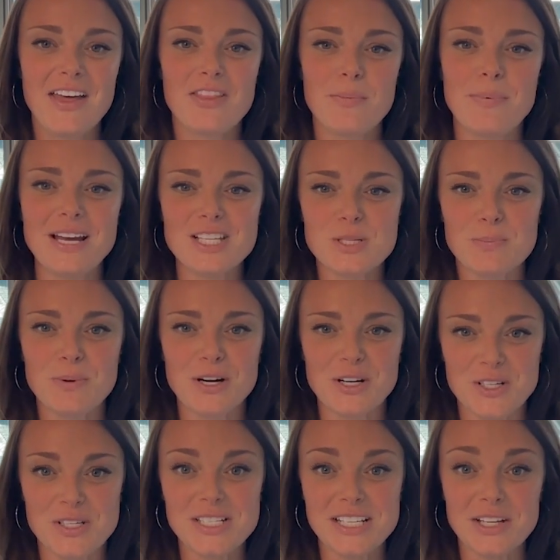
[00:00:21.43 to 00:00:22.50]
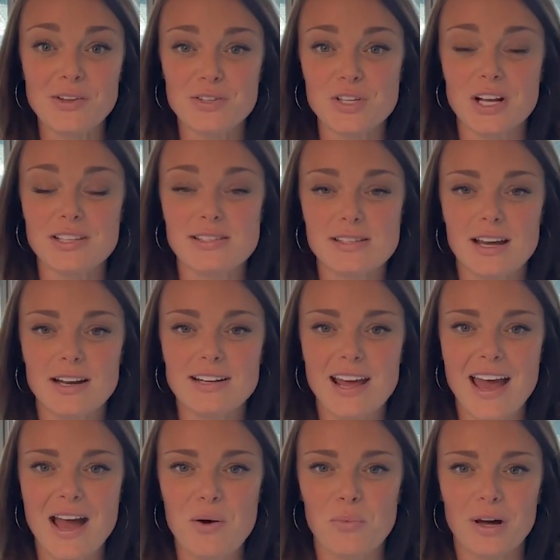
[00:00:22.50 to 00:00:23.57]
the Pittsburgh Steelers on
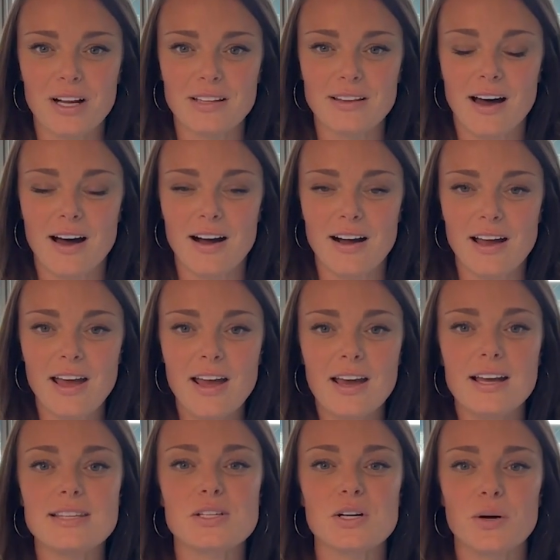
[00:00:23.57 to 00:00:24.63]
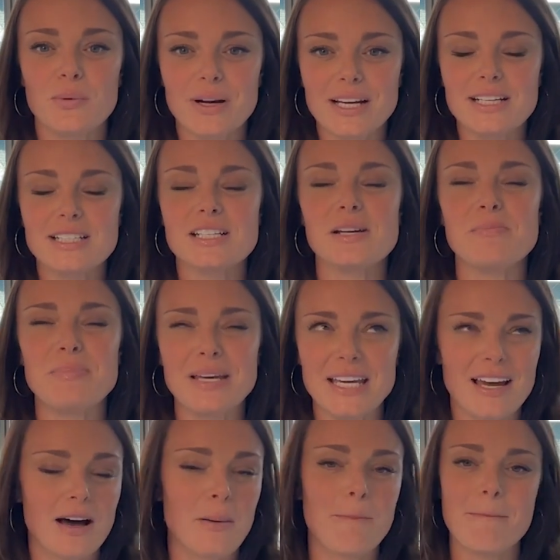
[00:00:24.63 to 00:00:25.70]
Sunday at 1 o'clock. It's going to
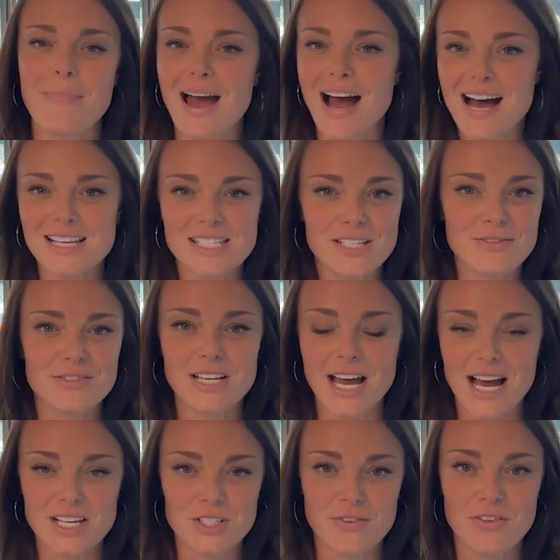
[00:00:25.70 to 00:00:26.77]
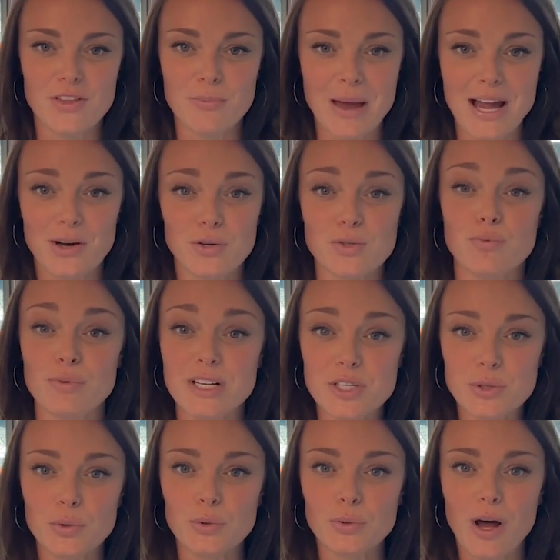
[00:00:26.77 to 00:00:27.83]
be a massive test for the Bengals'
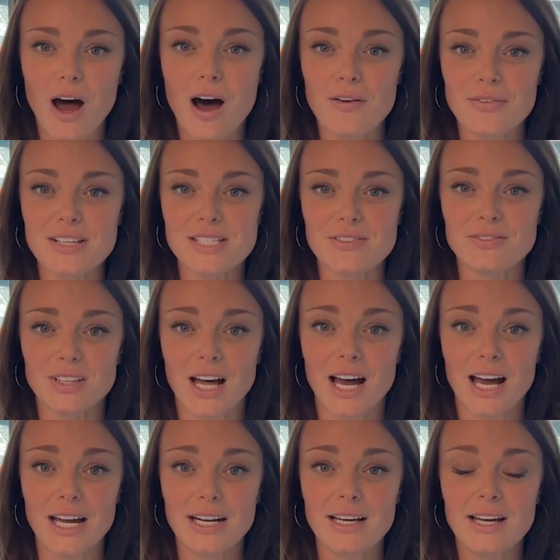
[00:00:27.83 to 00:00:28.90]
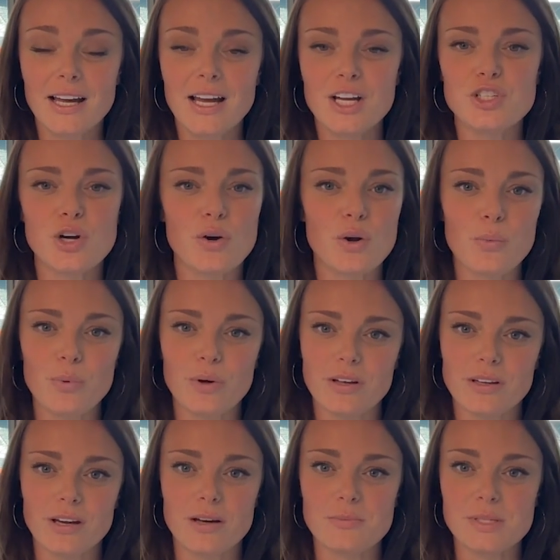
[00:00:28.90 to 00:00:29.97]
retooled offensive line. Jonah
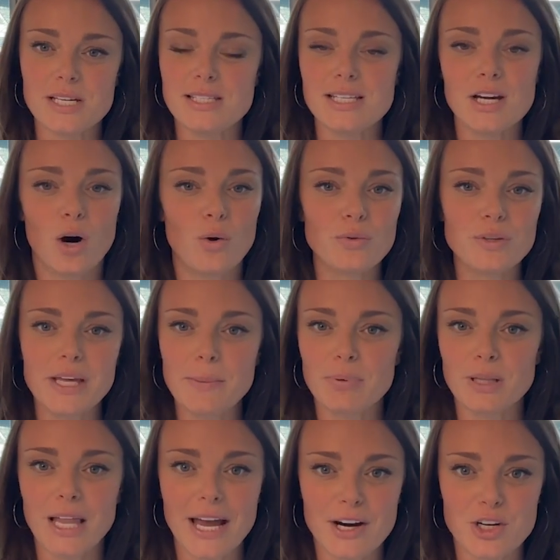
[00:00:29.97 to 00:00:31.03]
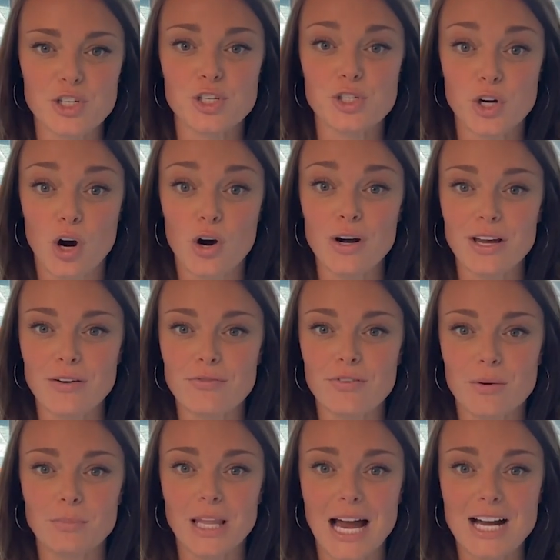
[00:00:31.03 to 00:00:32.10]
Williams is the only player starting
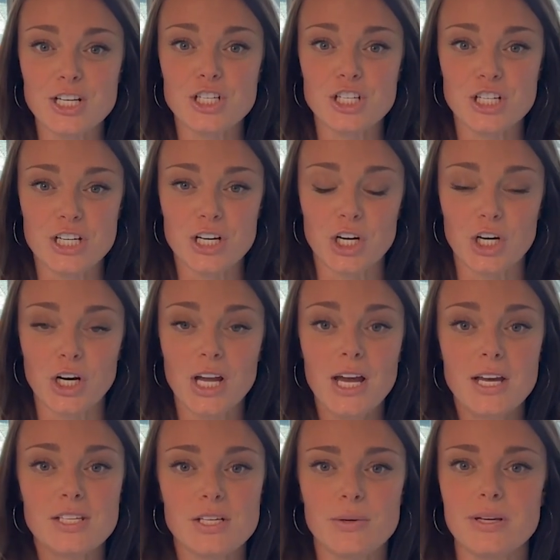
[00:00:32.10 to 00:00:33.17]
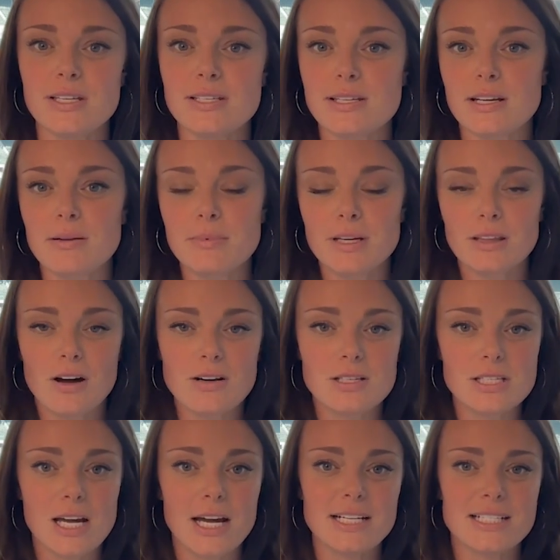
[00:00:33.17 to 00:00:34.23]
from last year, so he's going to be
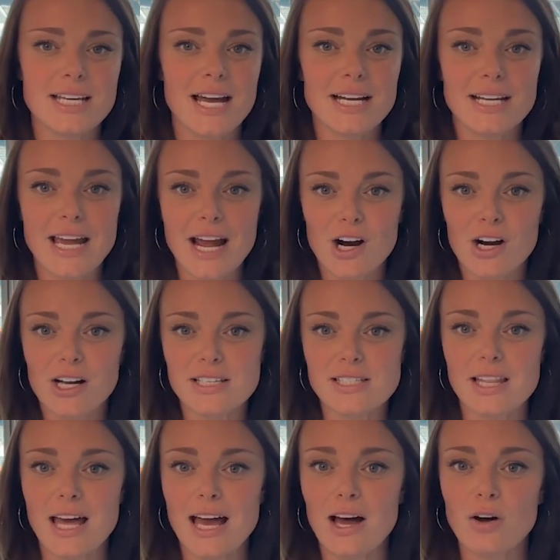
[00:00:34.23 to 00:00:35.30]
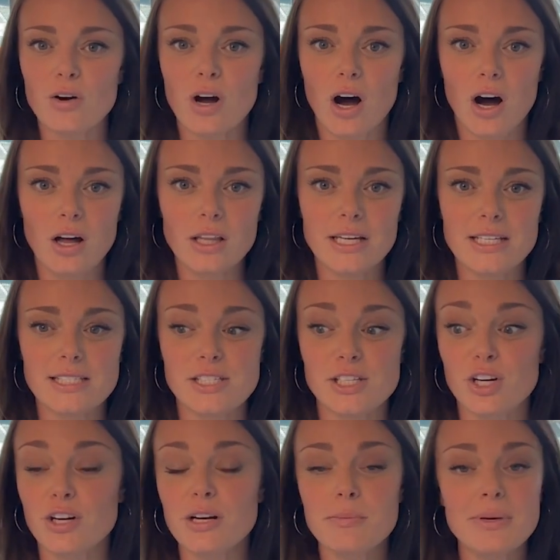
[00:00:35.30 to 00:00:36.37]
alongside Ted Karras, Lael Collins.
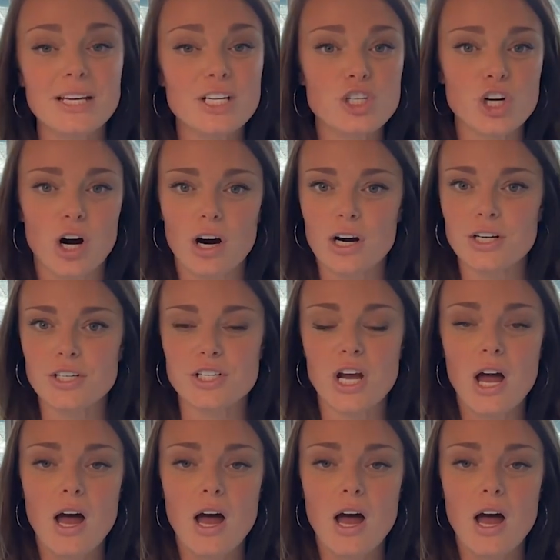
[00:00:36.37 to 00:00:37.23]
They're going to be in charge